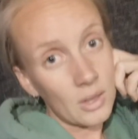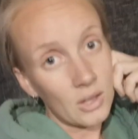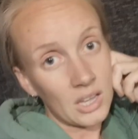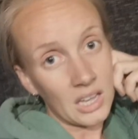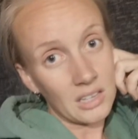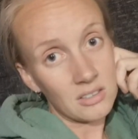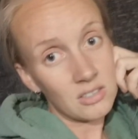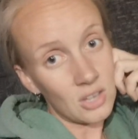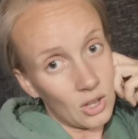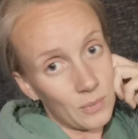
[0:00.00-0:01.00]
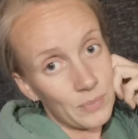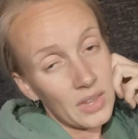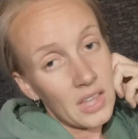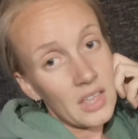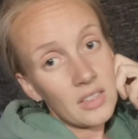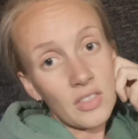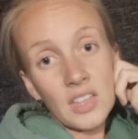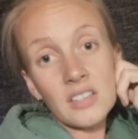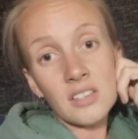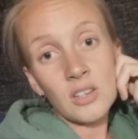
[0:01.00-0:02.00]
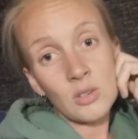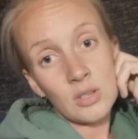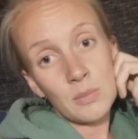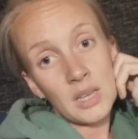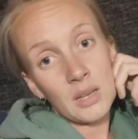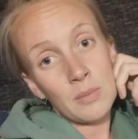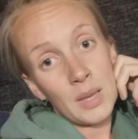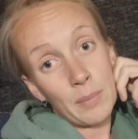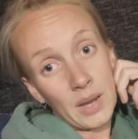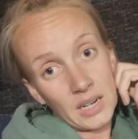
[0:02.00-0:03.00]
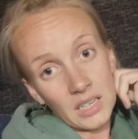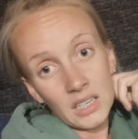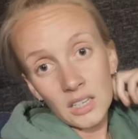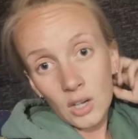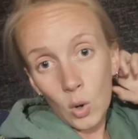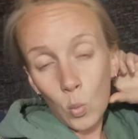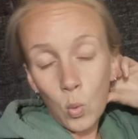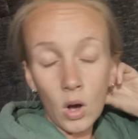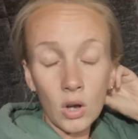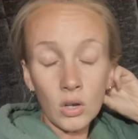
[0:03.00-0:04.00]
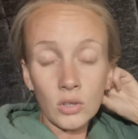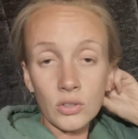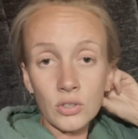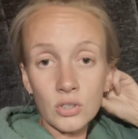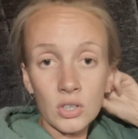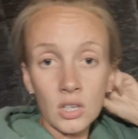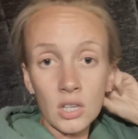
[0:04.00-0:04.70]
Okay, so the things that used to make me panic was